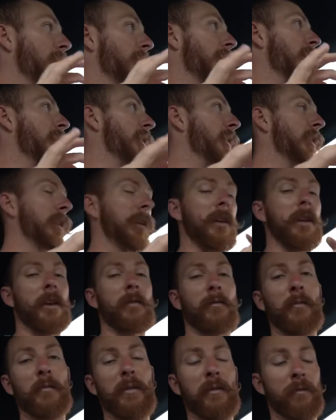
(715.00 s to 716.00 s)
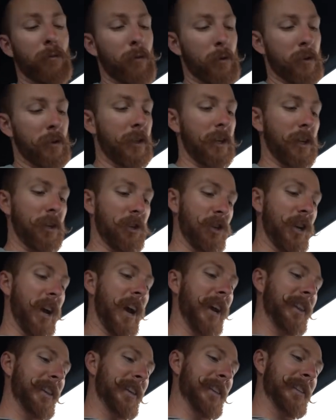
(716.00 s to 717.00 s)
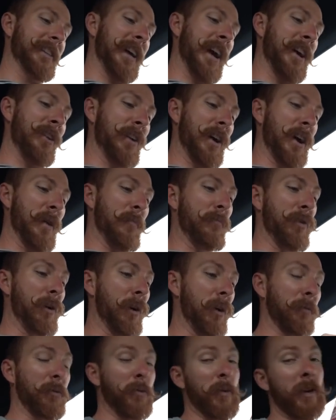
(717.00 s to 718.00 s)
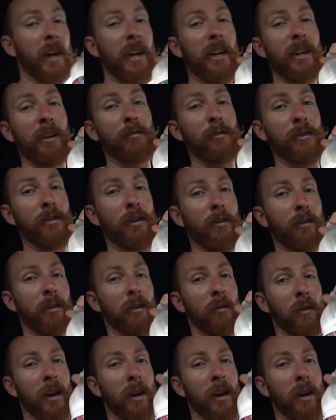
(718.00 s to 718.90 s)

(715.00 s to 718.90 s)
Okay, y'all, never before seen. Check this out. I'm pumped. We got an Ozarka,